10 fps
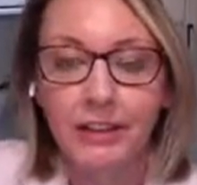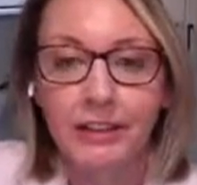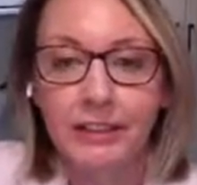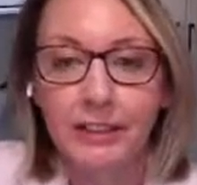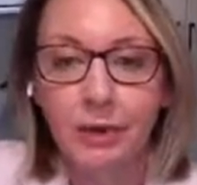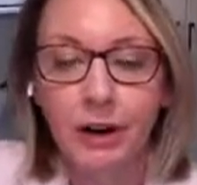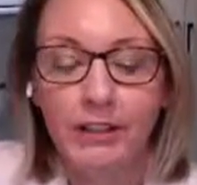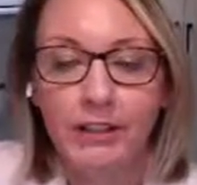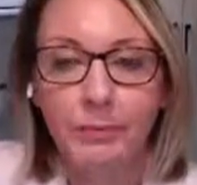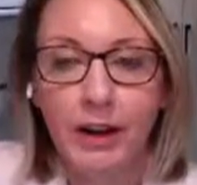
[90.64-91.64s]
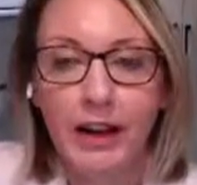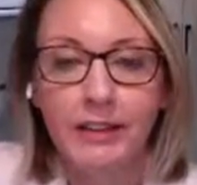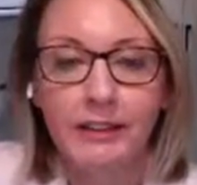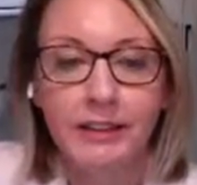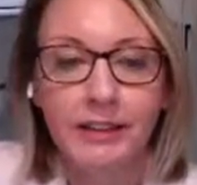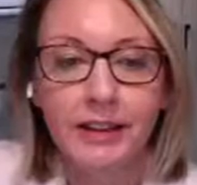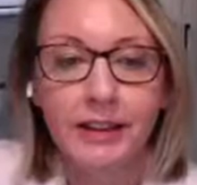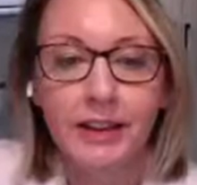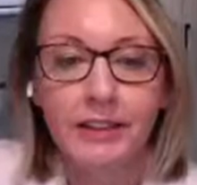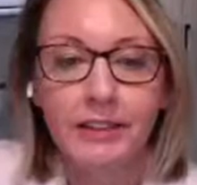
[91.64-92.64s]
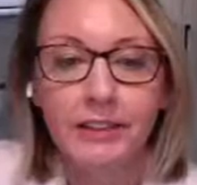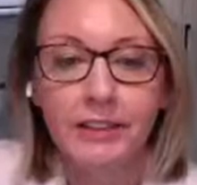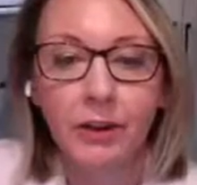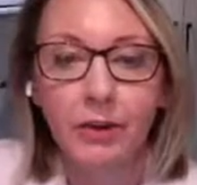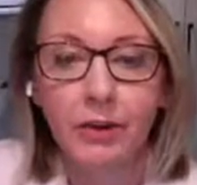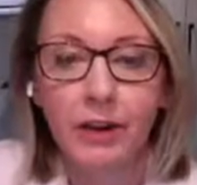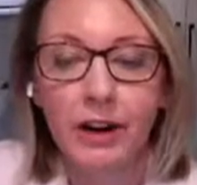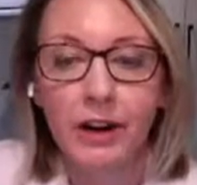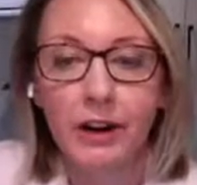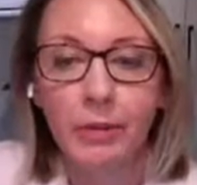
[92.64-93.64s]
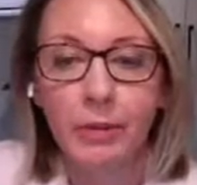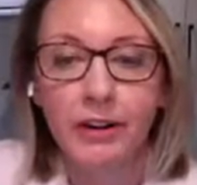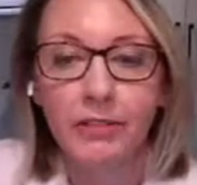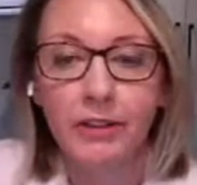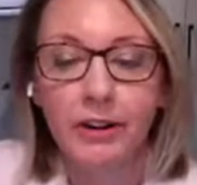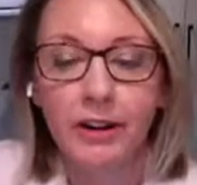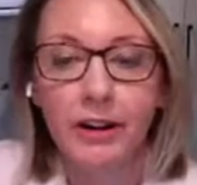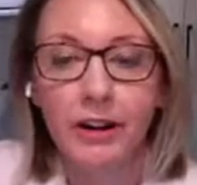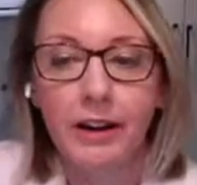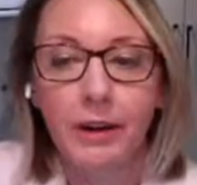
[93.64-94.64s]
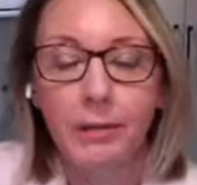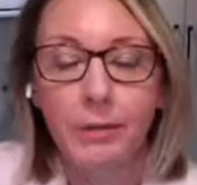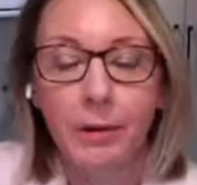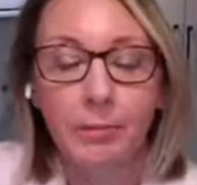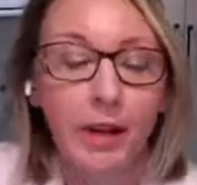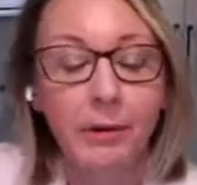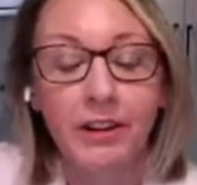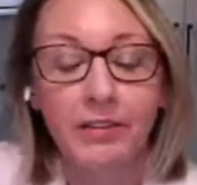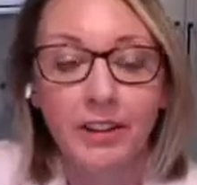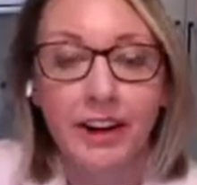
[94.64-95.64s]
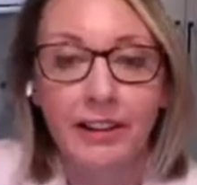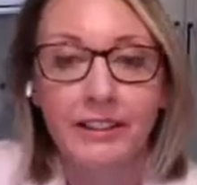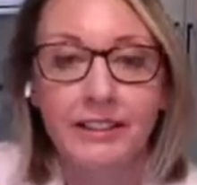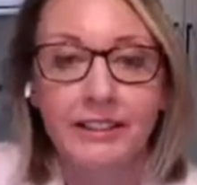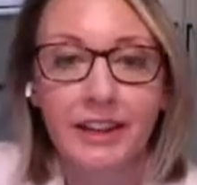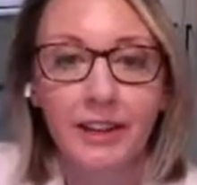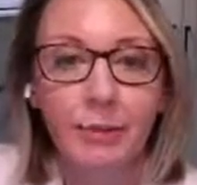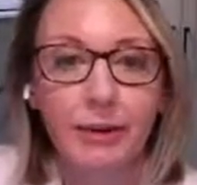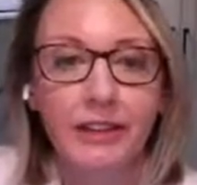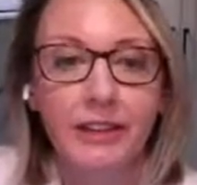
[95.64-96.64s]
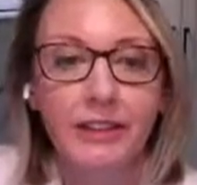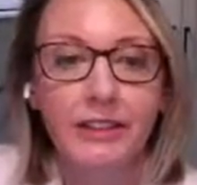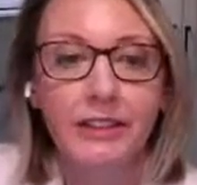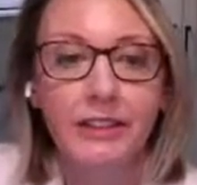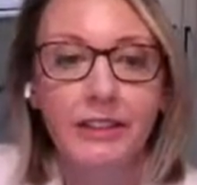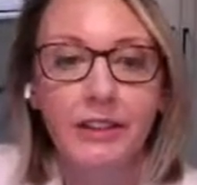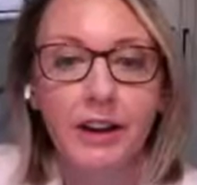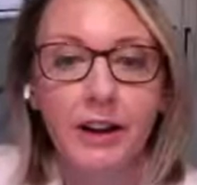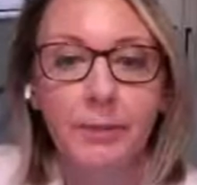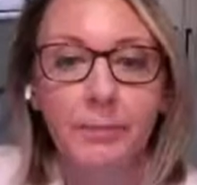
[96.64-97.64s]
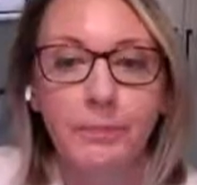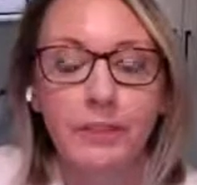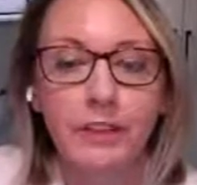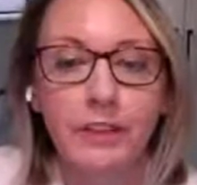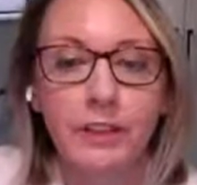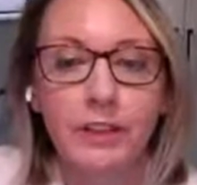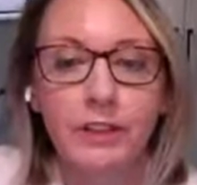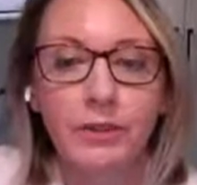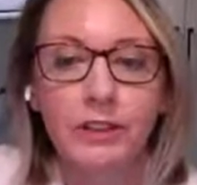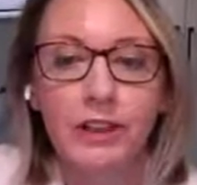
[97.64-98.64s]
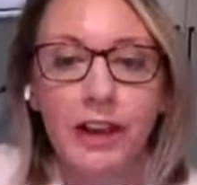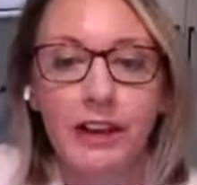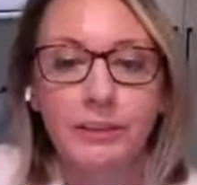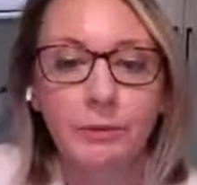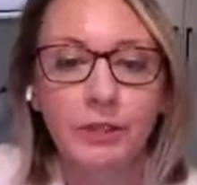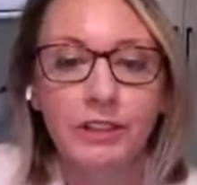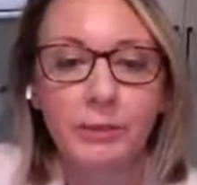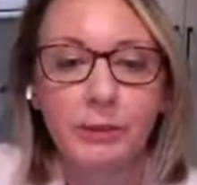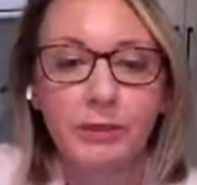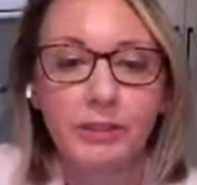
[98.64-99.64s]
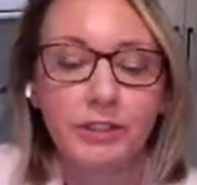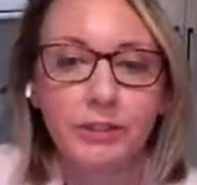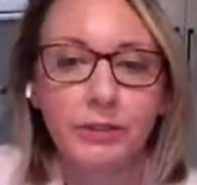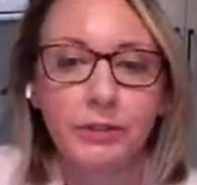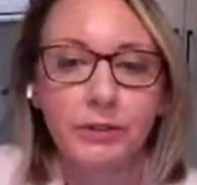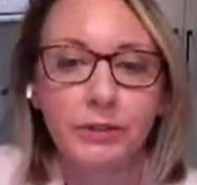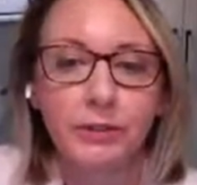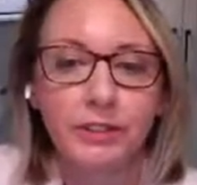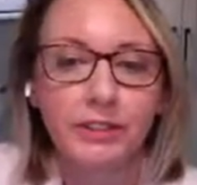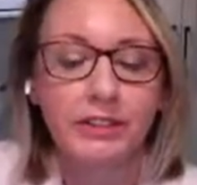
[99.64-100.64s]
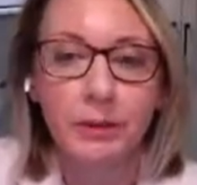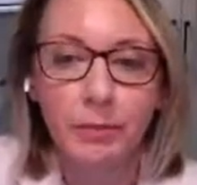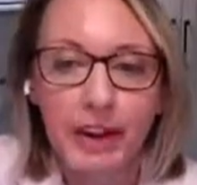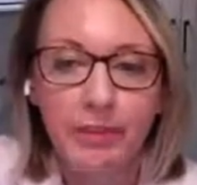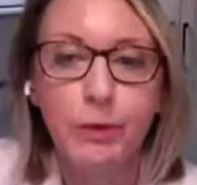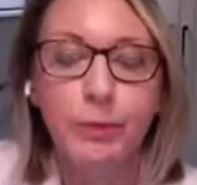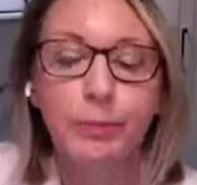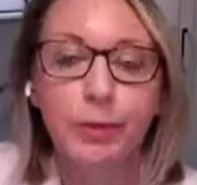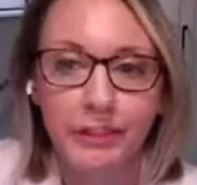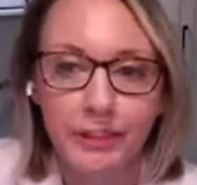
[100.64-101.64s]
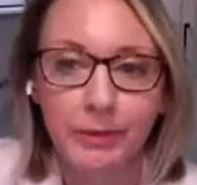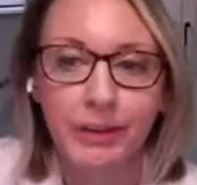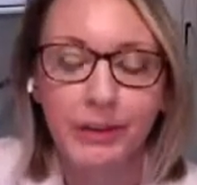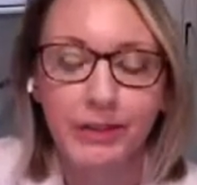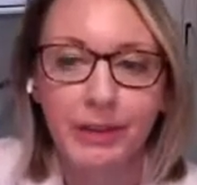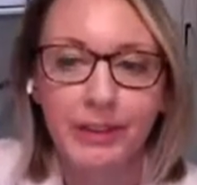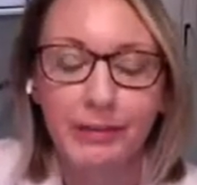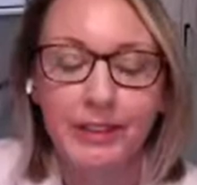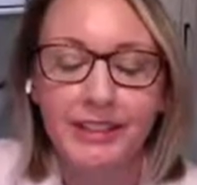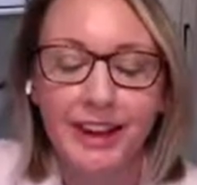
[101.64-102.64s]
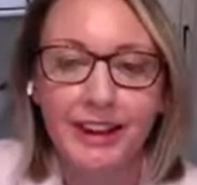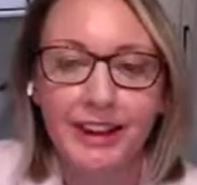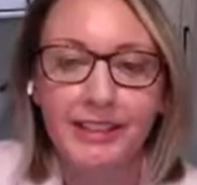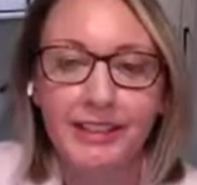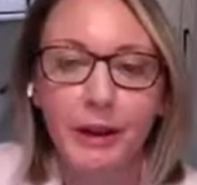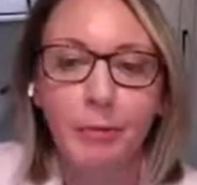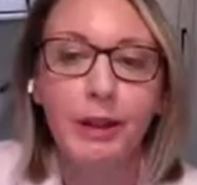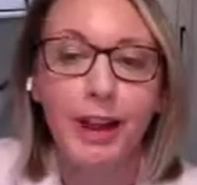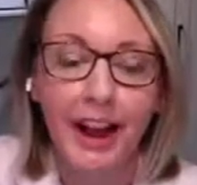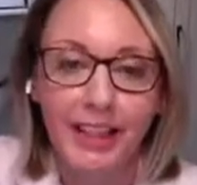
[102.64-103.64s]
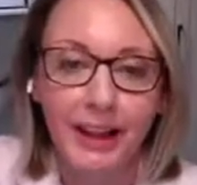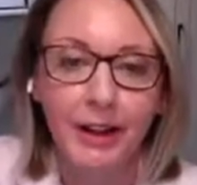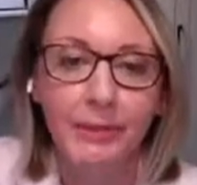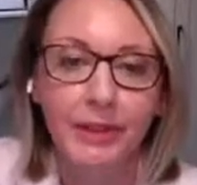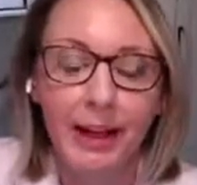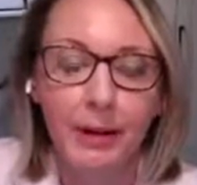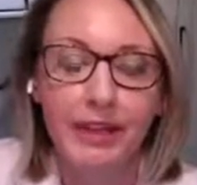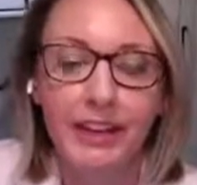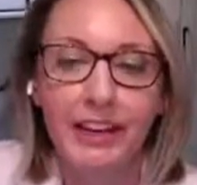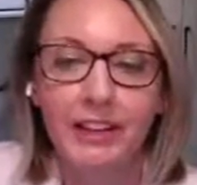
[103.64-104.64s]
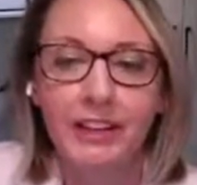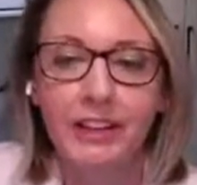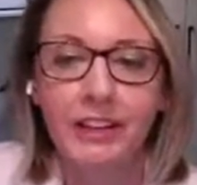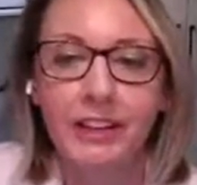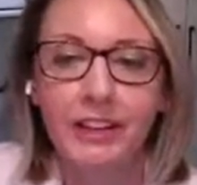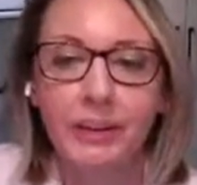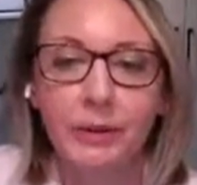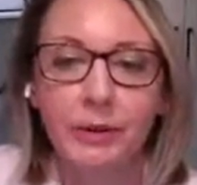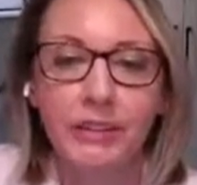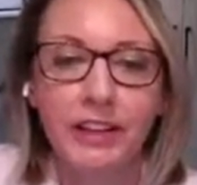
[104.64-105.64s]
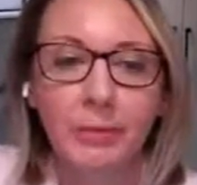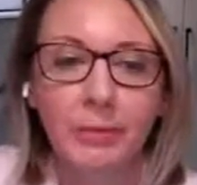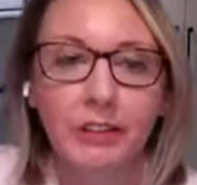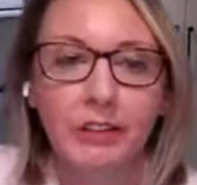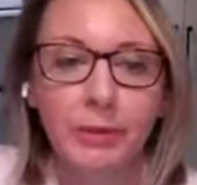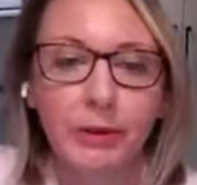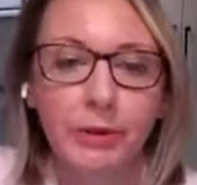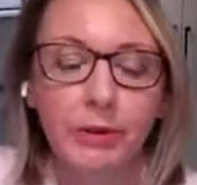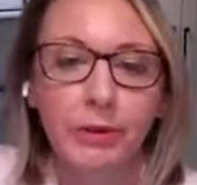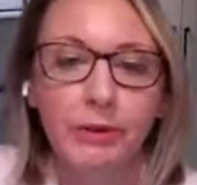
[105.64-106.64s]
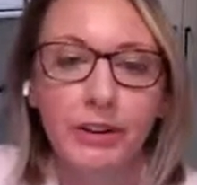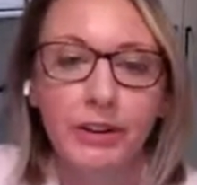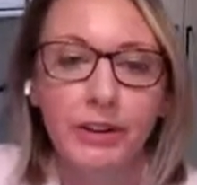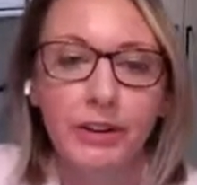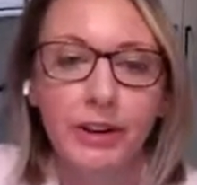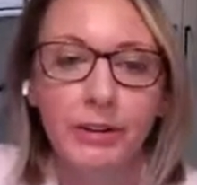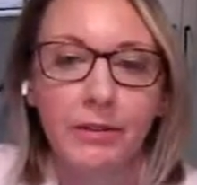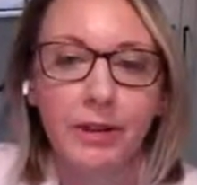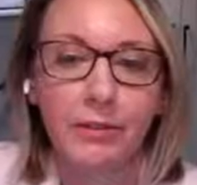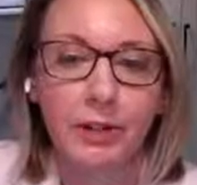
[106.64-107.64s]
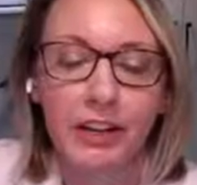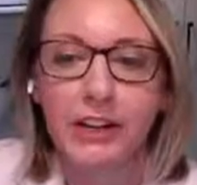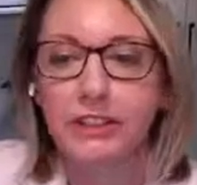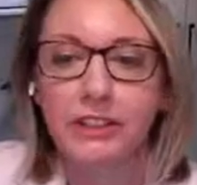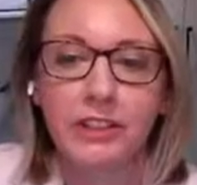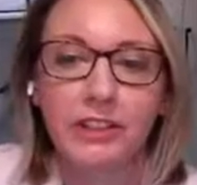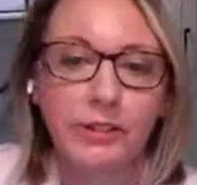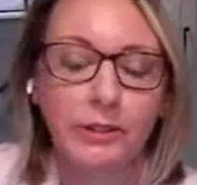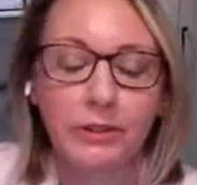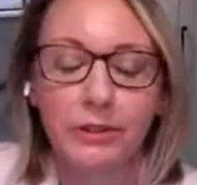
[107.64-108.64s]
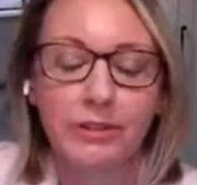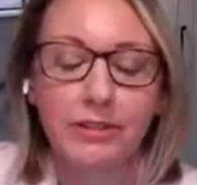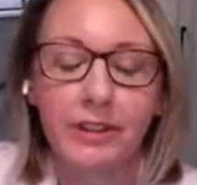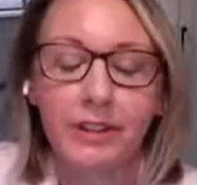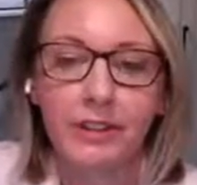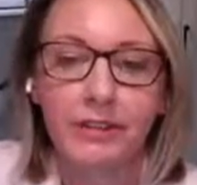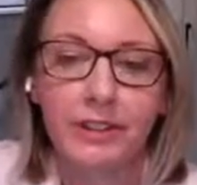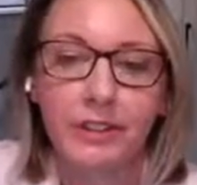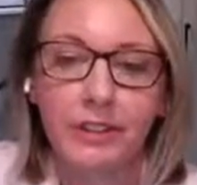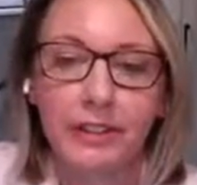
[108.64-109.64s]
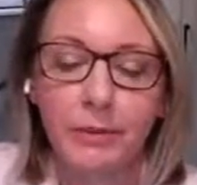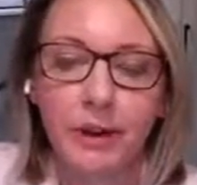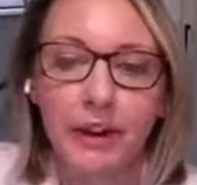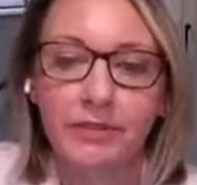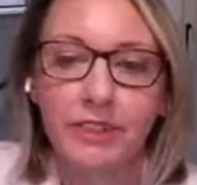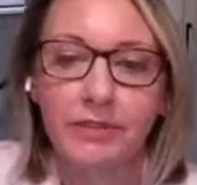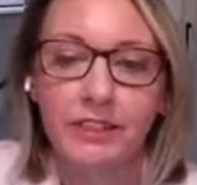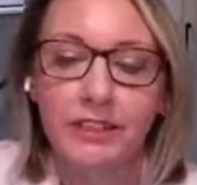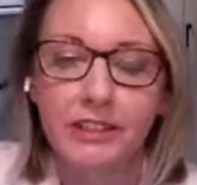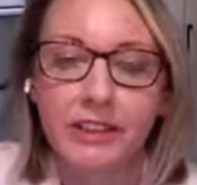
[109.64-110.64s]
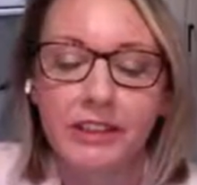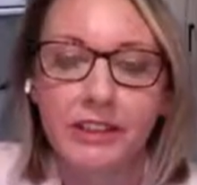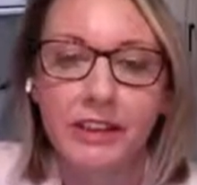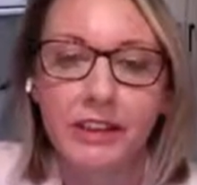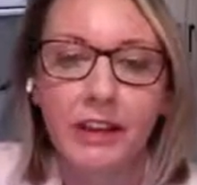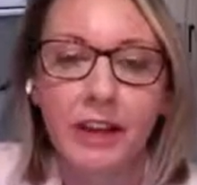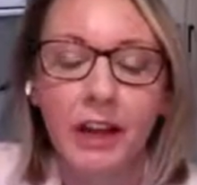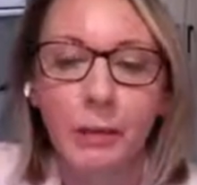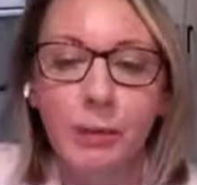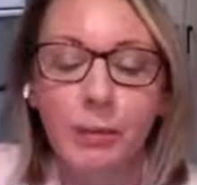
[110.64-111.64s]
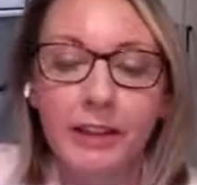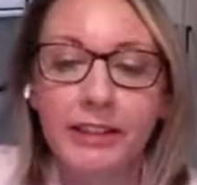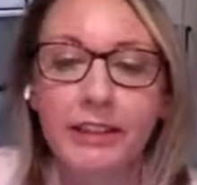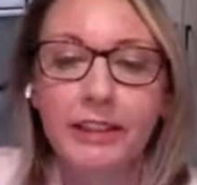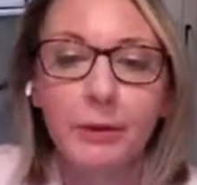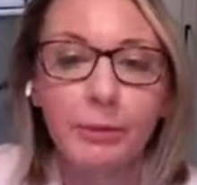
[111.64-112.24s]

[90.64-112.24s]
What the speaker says: needs and wants met. And so applied behavior analysis therapy utilize principles to the same behavioral principles, right, from the science, apply them, the application towards helping someone improve their communication skills or other skills that they may have deficits in.